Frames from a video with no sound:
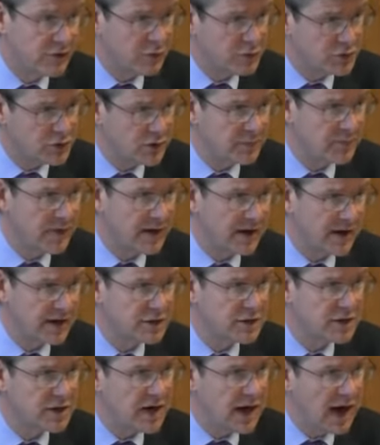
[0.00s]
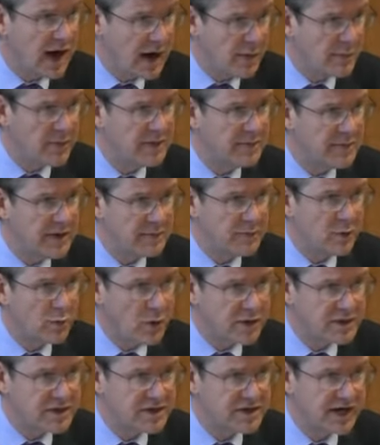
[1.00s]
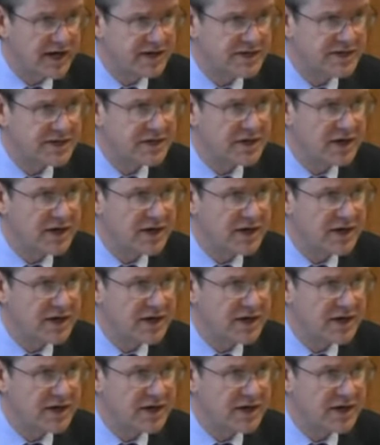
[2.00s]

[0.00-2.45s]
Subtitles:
strip that out. How many people want to test?